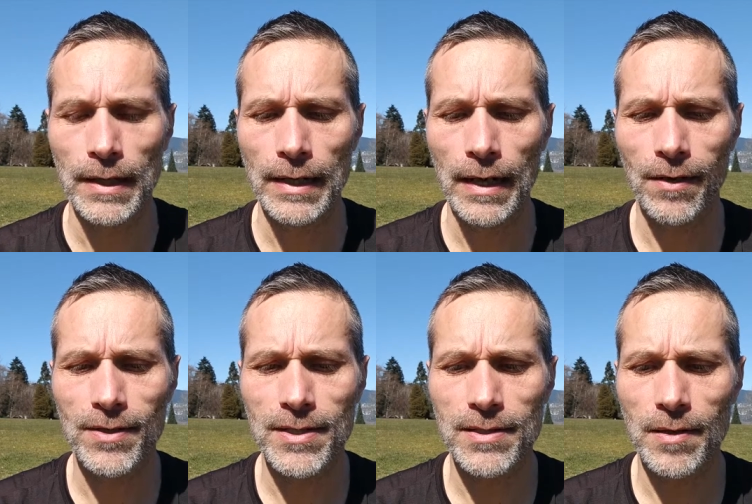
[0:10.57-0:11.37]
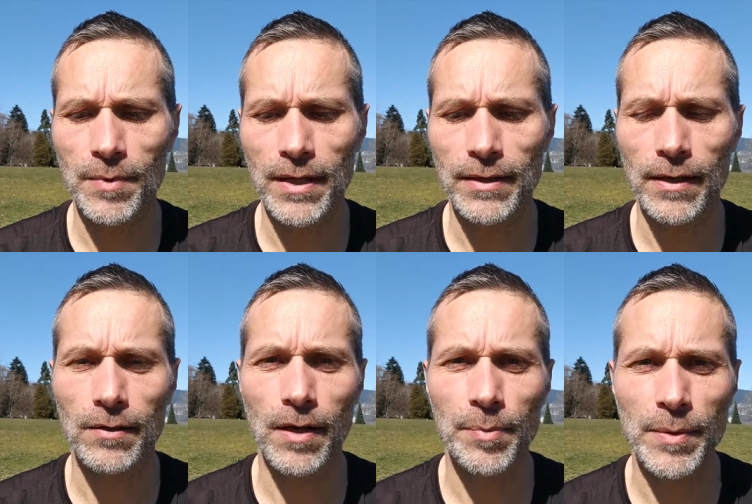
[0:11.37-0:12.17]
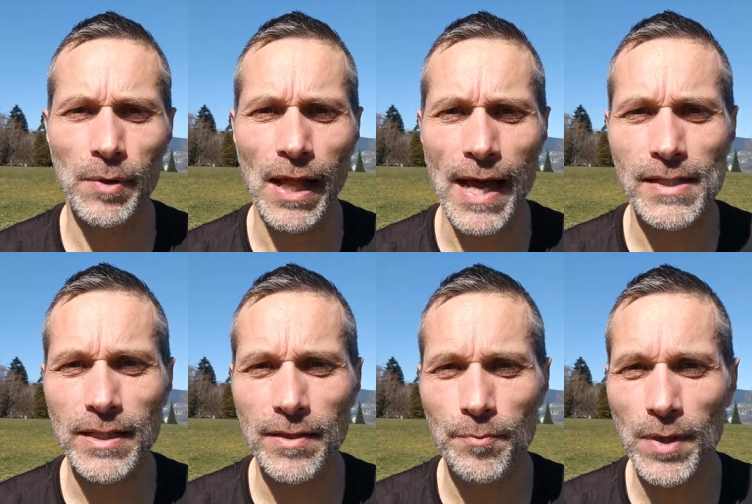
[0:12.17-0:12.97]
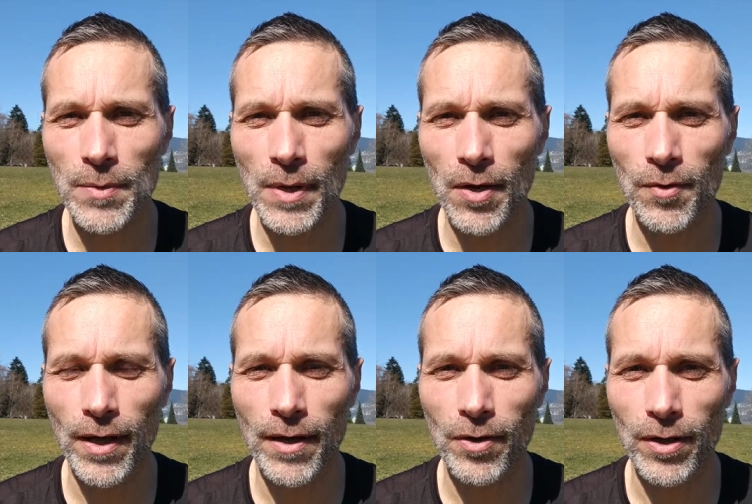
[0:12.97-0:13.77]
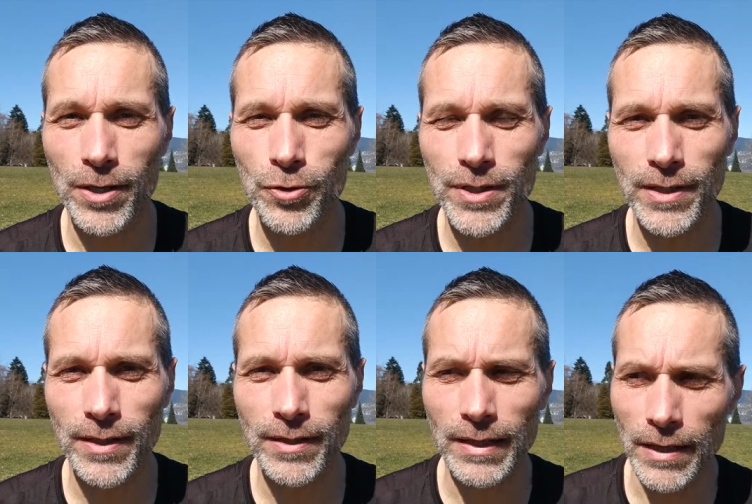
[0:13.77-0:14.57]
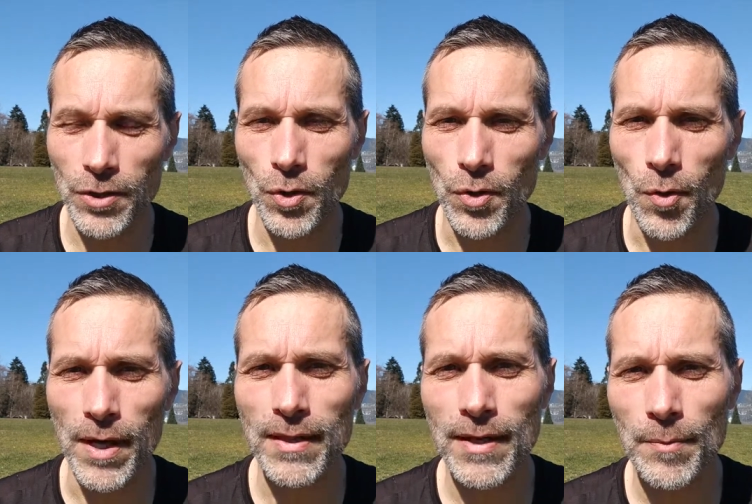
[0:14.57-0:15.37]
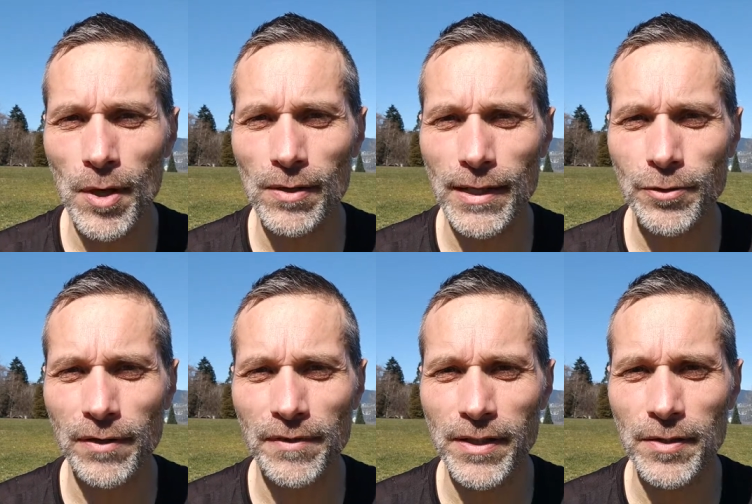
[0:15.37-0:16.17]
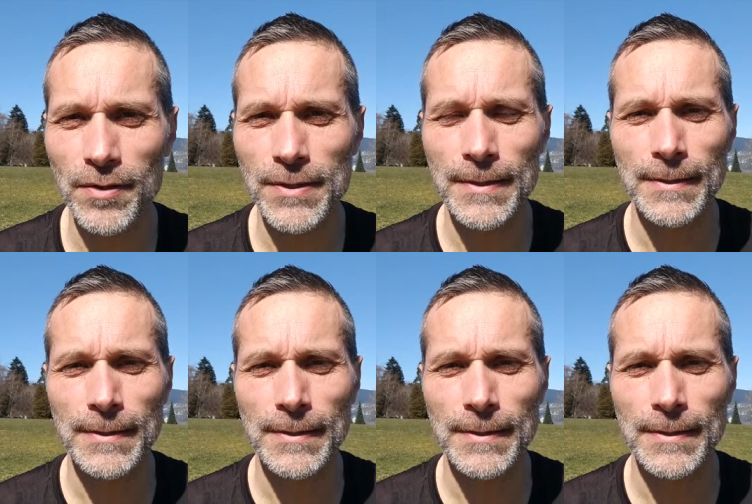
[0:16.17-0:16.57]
Now this is something that a lot of people ask me about and are interested in that don't know anything about electric vehicles.